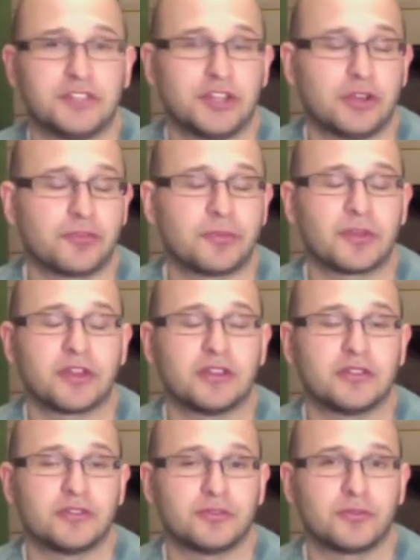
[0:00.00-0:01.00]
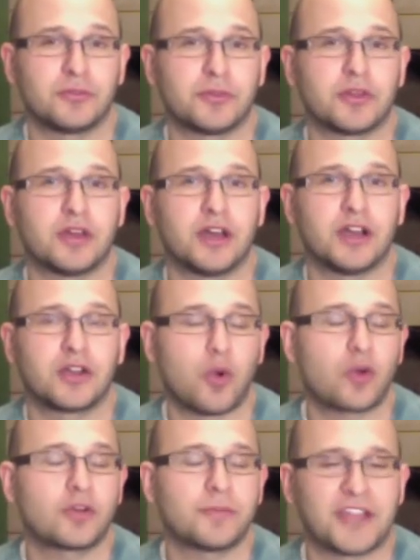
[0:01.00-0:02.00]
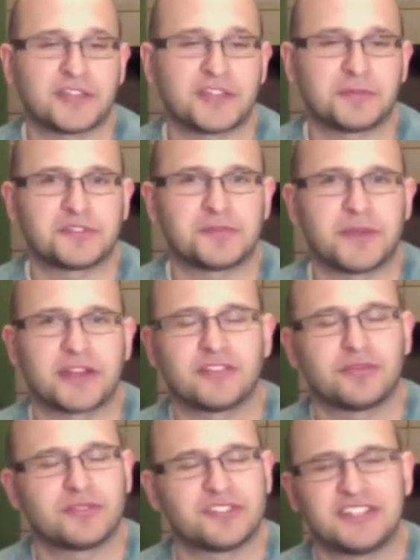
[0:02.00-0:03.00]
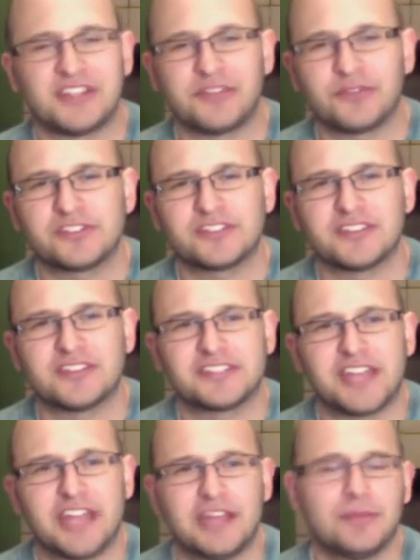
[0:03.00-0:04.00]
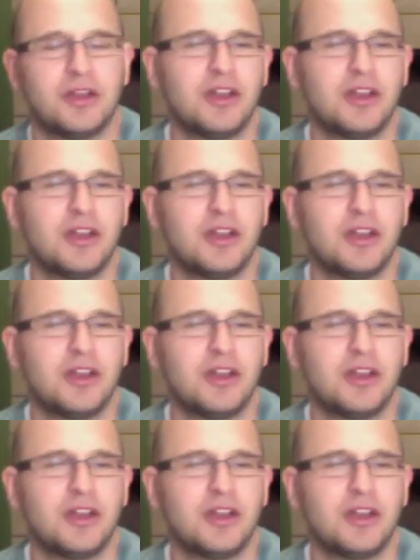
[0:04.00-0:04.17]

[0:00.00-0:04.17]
you know, from the quarterback's perspective, was the difference in this game.